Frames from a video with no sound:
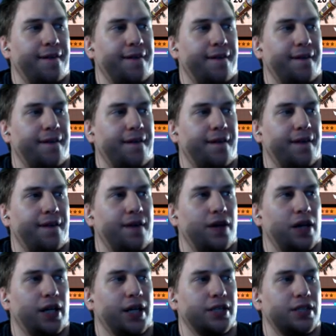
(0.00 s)

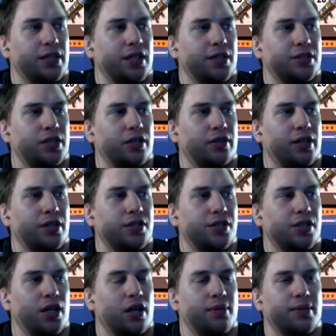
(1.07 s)
I guess it does deal
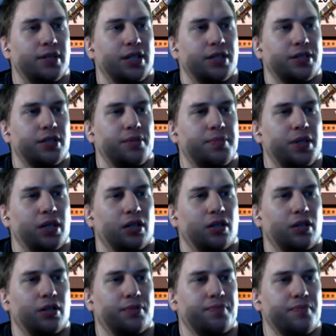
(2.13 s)
energy damage. That's something.
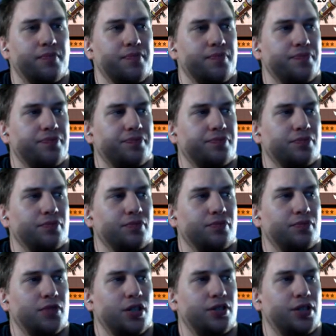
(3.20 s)

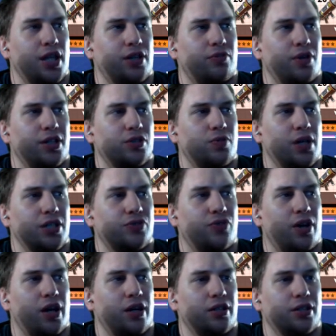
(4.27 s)
The Death Ray. This one has
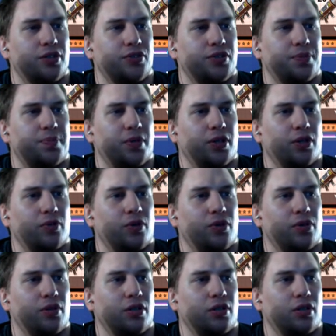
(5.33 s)
fire. That's a pretty good
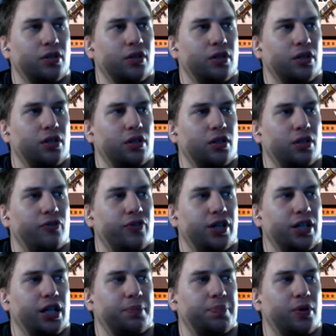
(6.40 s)
roll.
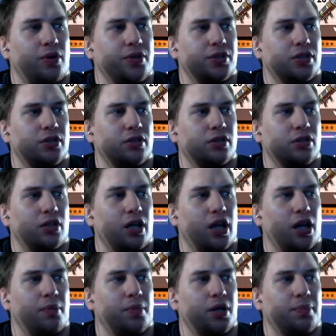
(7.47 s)
Vindertech Pulse. I
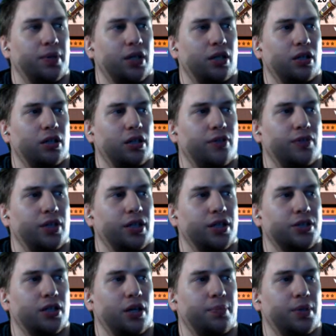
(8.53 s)
am going to be leveling
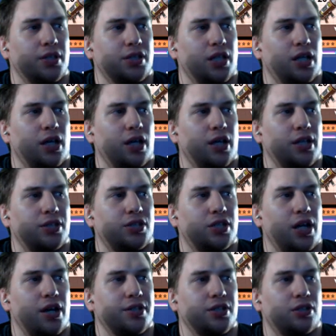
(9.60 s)
this up because it
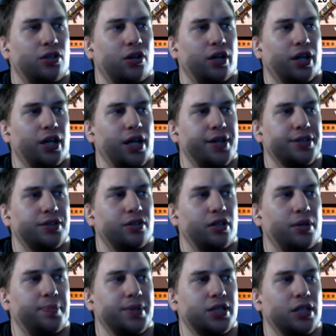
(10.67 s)
snares a target and has
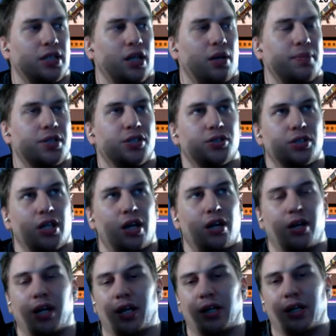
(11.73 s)
30% damage to
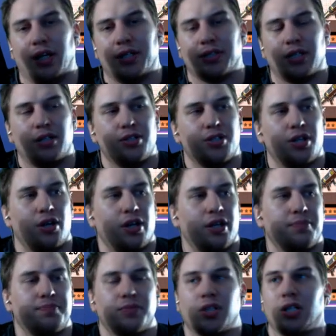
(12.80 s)
snared, and it has energy on
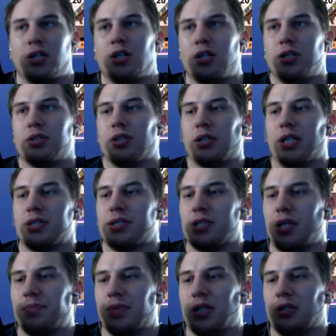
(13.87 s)
it. So that's
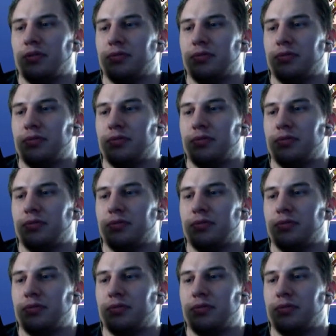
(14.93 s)
something.